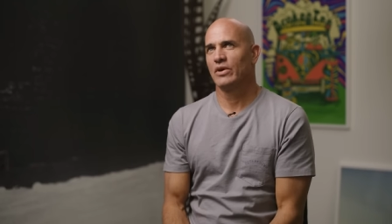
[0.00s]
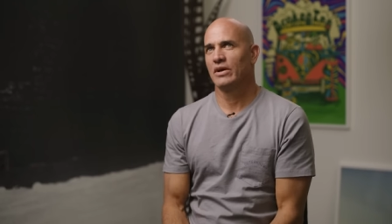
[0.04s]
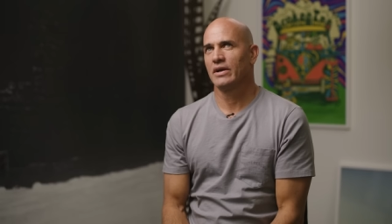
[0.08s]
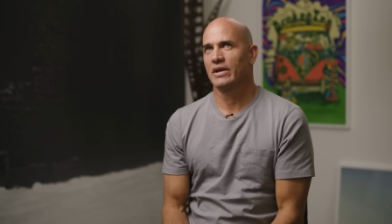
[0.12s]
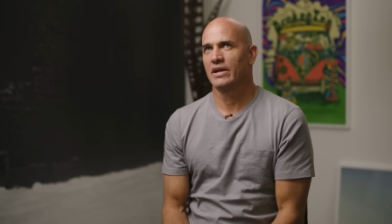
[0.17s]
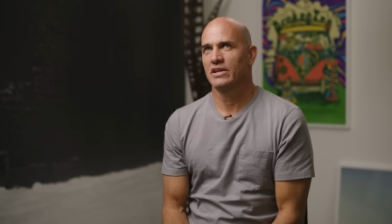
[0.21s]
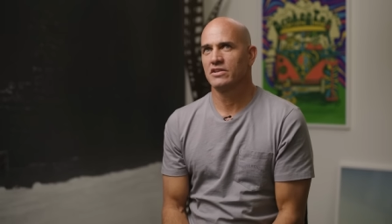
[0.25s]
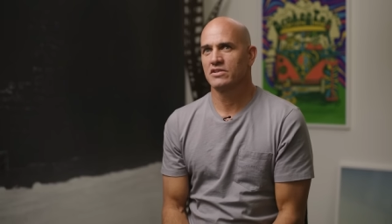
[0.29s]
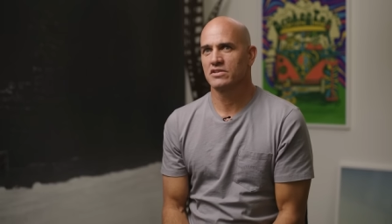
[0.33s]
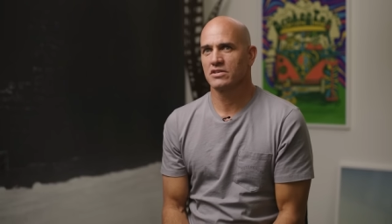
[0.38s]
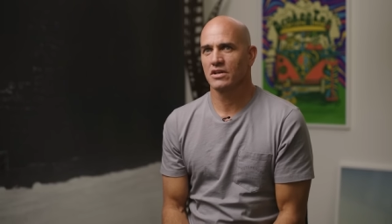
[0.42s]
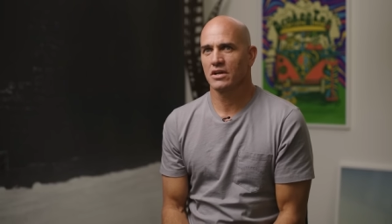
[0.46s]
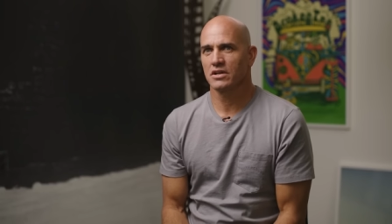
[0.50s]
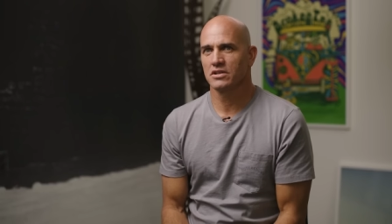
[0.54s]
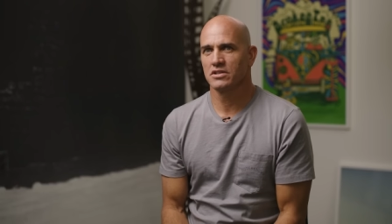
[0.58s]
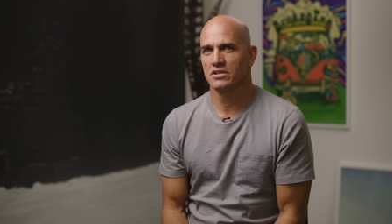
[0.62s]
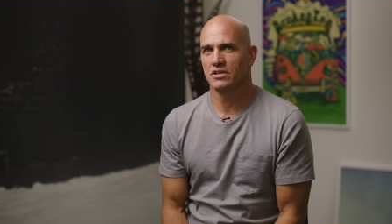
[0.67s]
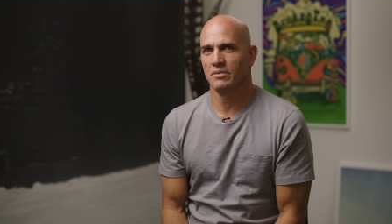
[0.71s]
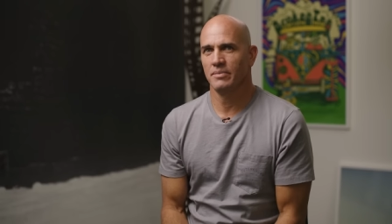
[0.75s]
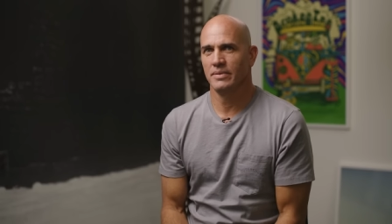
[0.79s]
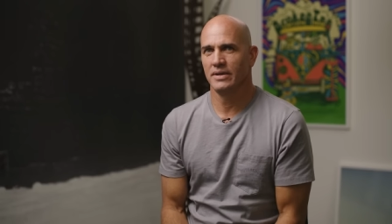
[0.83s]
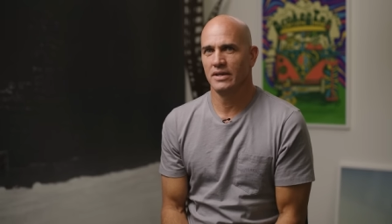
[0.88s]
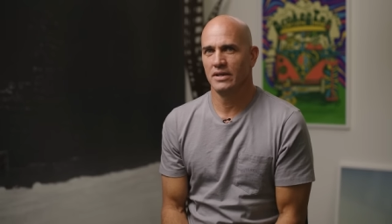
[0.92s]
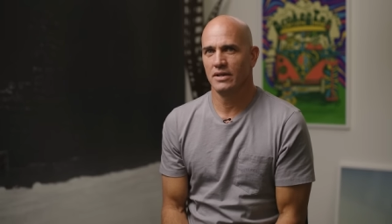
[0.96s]
like it sucks
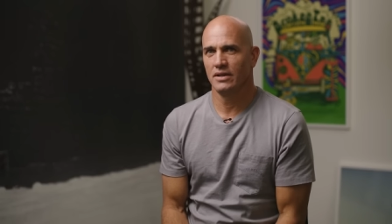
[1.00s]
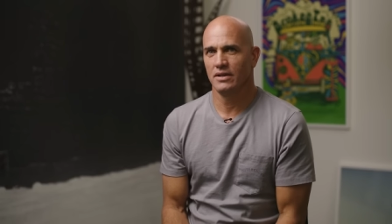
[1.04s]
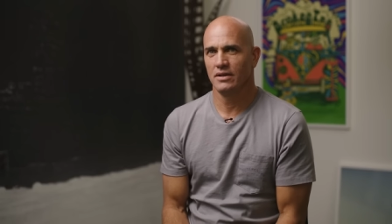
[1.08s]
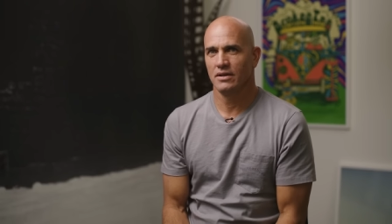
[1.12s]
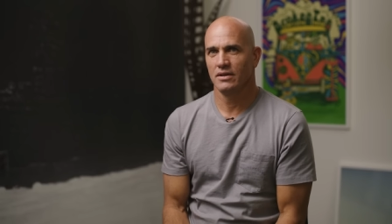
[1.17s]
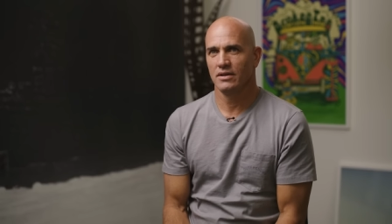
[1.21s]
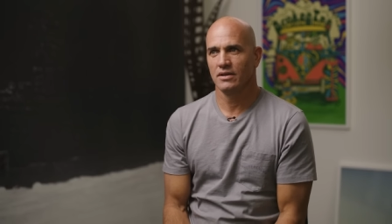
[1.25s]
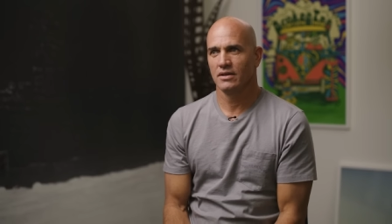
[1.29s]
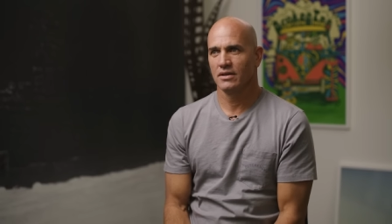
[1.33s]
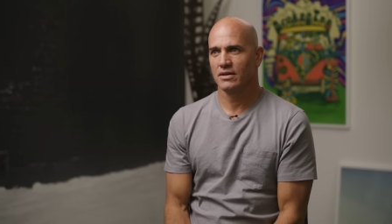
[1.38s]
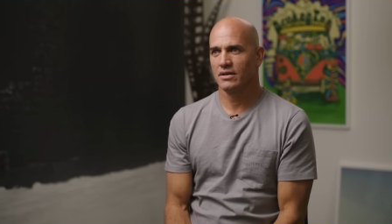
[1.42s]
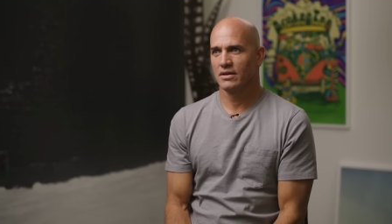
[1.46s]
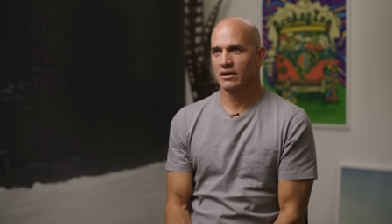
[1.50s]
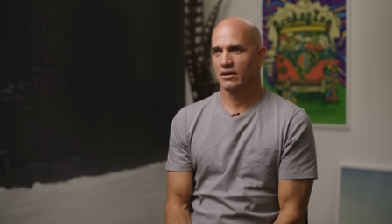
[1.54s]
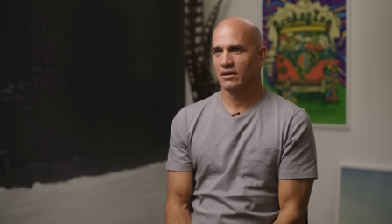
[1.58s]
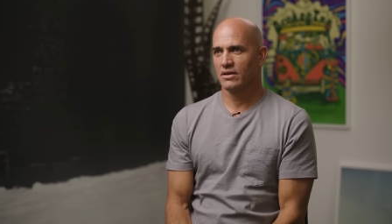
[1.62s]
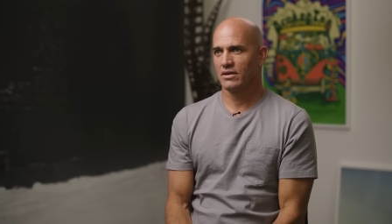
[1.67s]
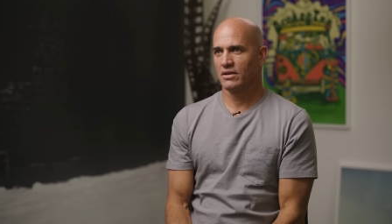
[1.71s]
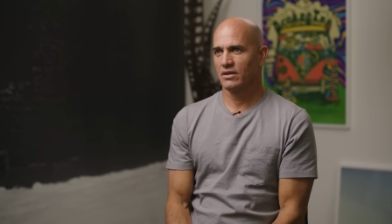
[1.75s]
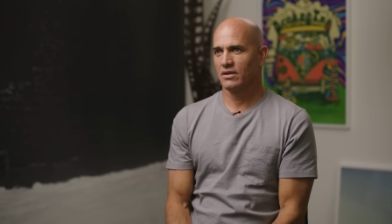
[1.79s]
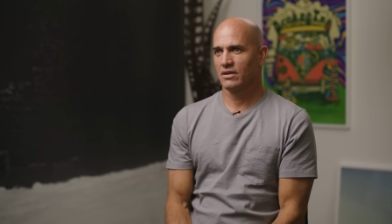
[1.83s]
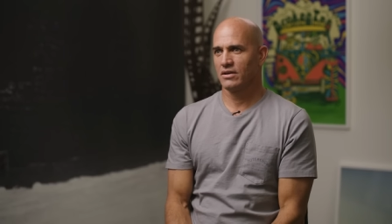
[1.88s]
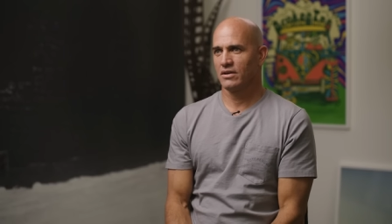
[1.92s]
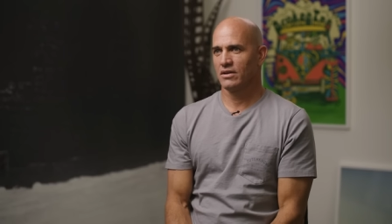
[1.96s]
to be
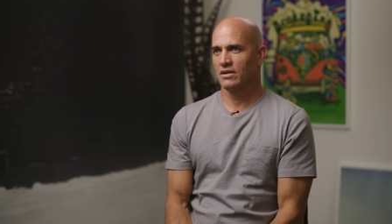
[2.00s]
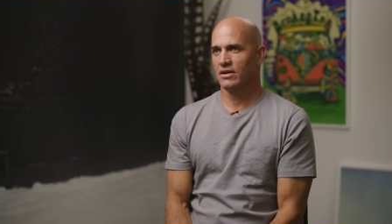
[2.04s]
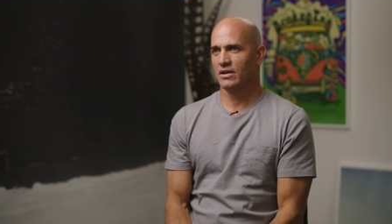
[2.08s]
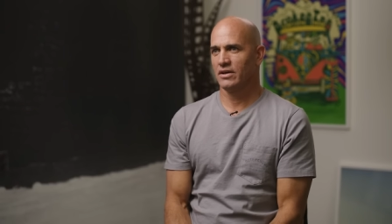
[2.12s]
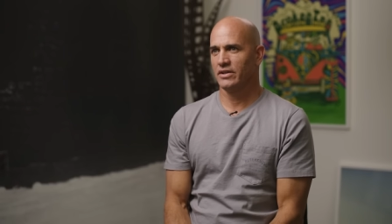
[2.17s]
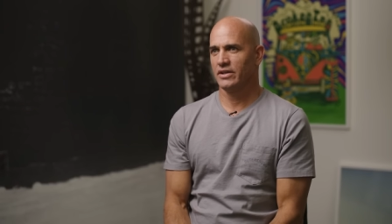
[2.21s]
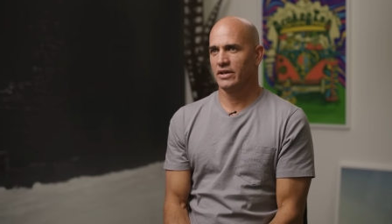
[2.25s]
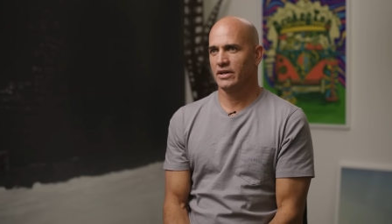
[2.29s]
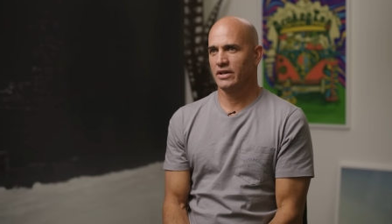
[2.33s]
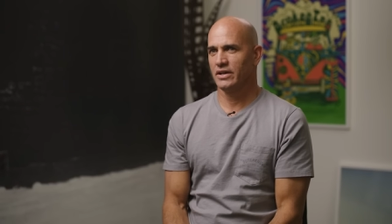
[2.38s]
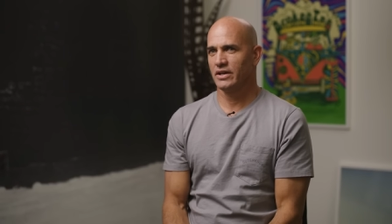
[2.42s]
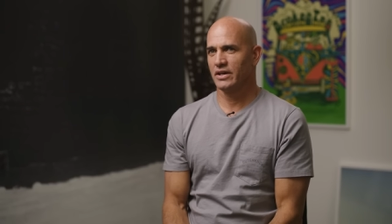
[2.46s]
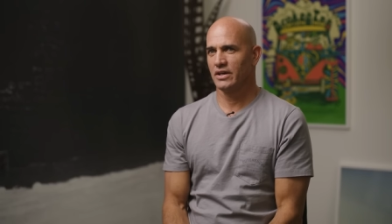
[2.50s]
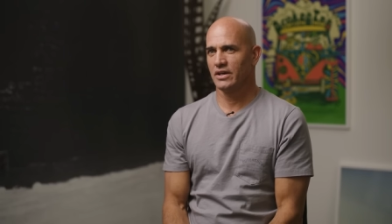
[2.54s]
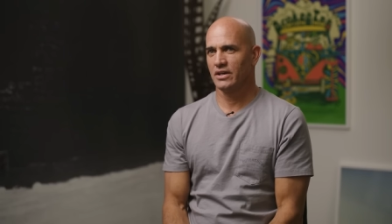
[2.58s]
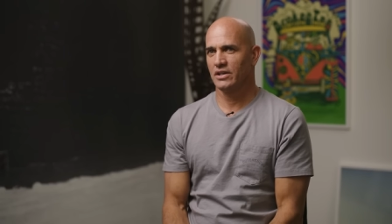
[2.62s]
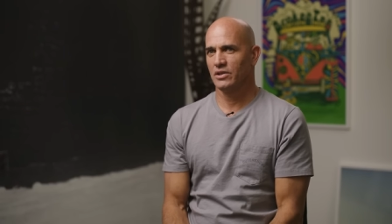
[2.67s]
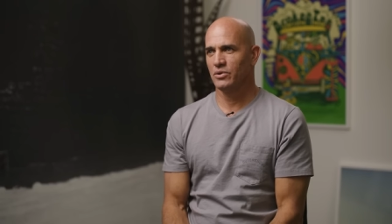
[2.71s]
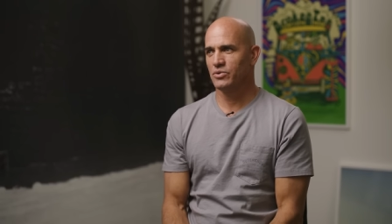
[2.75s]
on the uh,